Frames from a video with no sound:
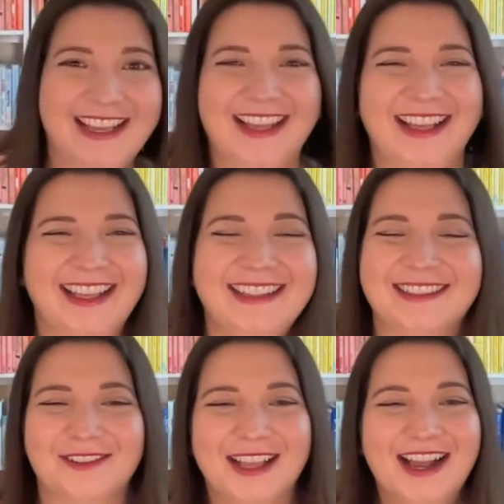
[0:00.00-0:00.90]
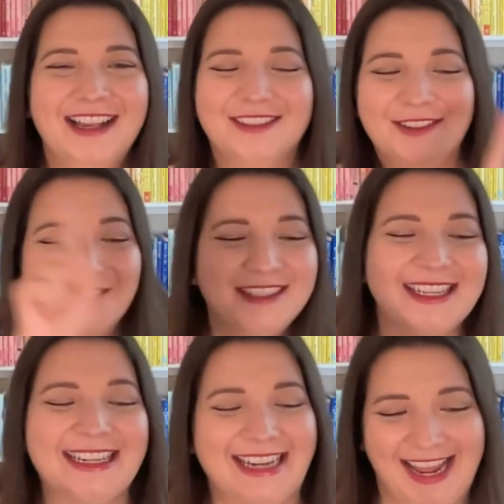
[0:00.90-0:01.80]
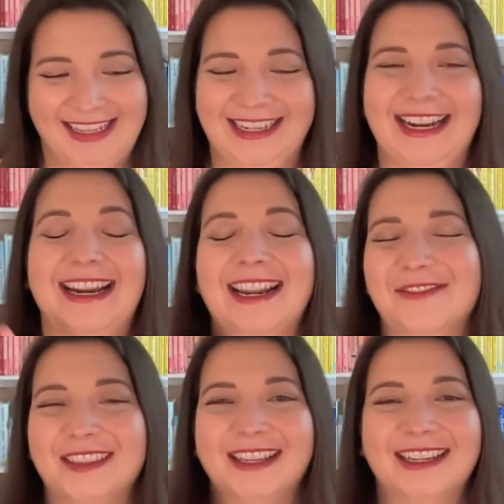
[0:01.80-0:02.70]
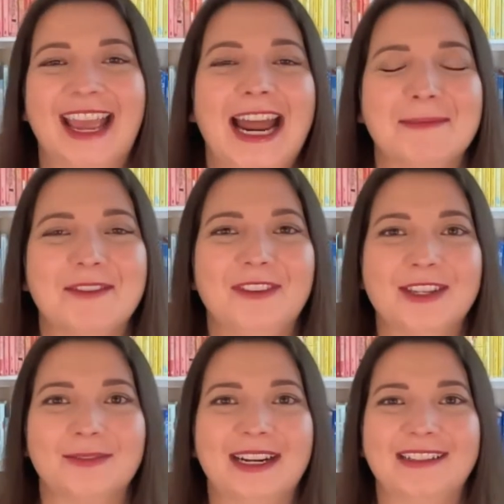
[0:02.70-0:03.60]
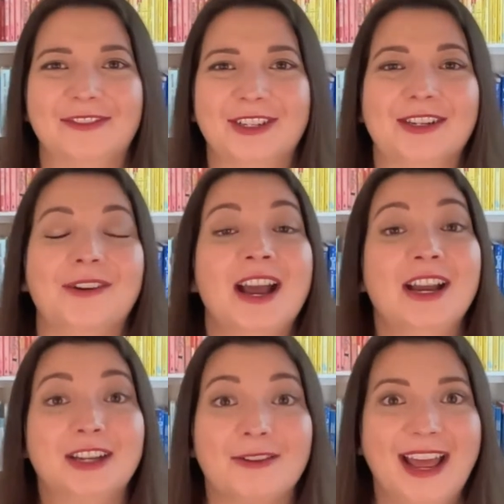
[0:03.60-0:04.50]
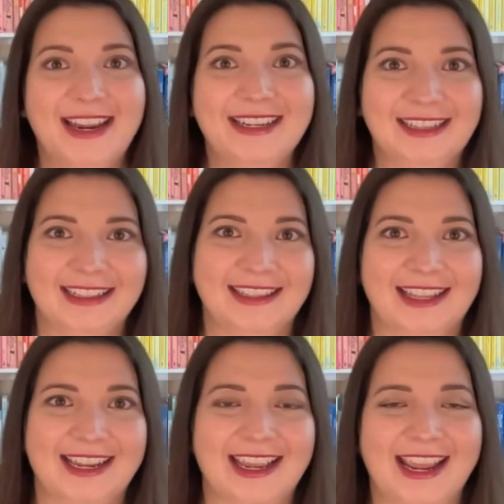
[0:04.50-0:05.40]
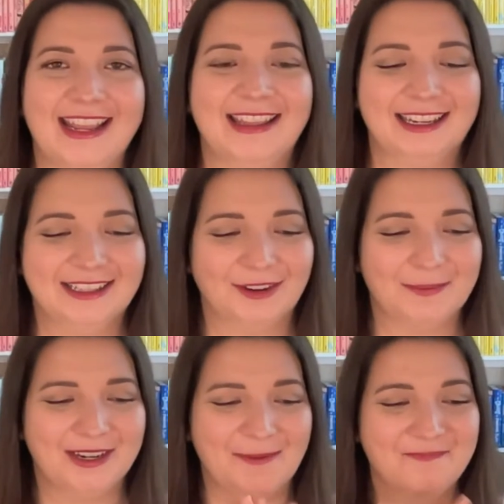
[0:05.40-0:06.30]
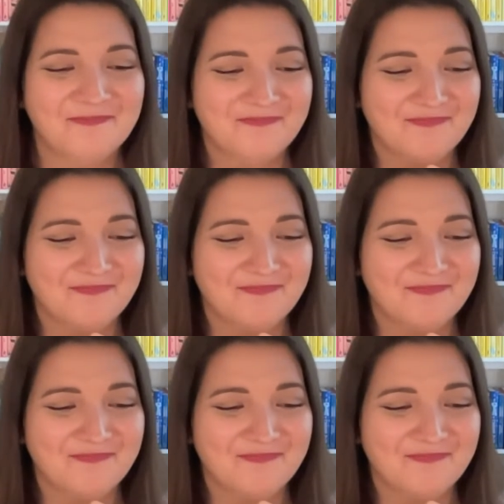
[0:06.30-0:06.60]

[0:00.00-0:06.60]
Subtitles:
So no dilly-dallying. If the Academy feels right for you, go ahead and click the link in the description.